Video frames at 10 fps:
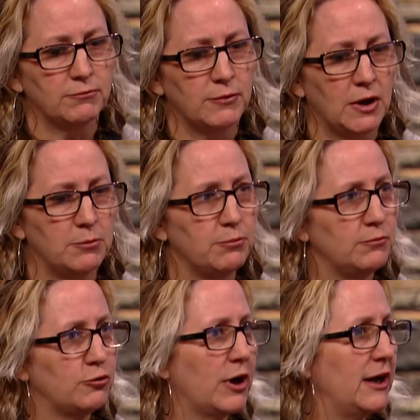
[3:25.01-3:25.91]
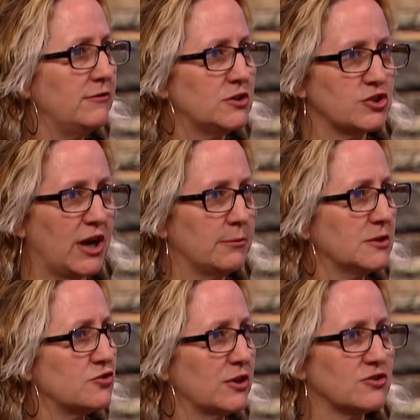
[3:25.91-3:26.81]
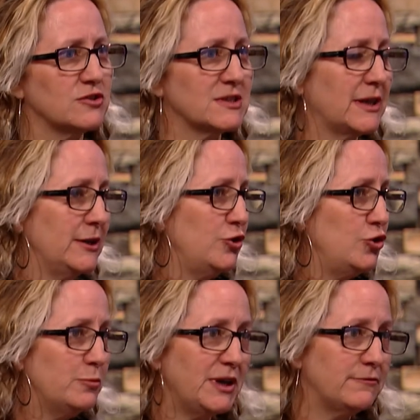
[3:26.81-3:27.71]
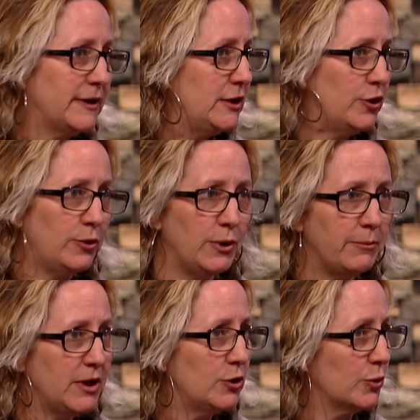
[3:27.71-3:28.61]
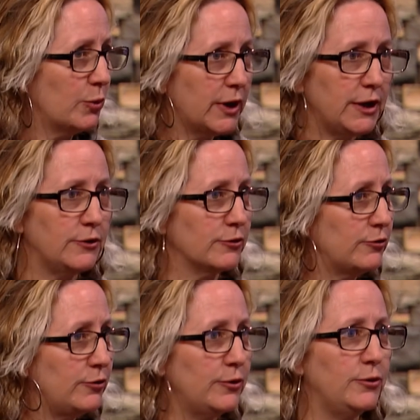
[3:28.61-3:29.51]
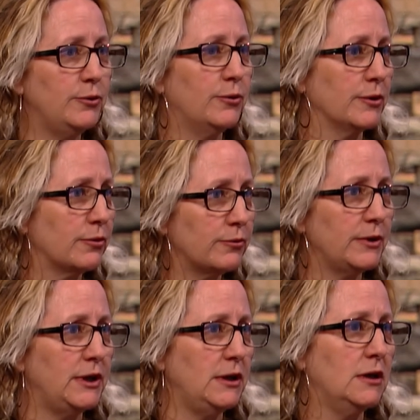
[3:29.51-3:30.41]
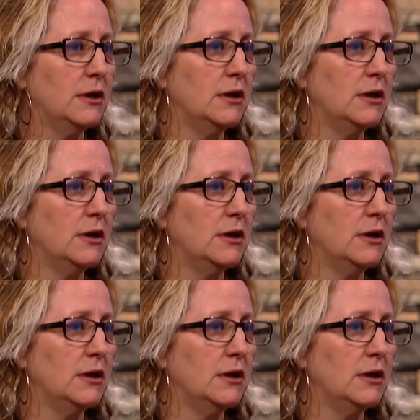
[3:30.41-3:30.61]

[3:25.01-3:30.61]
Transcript: a, private job construction site, you might find no women or one or two or three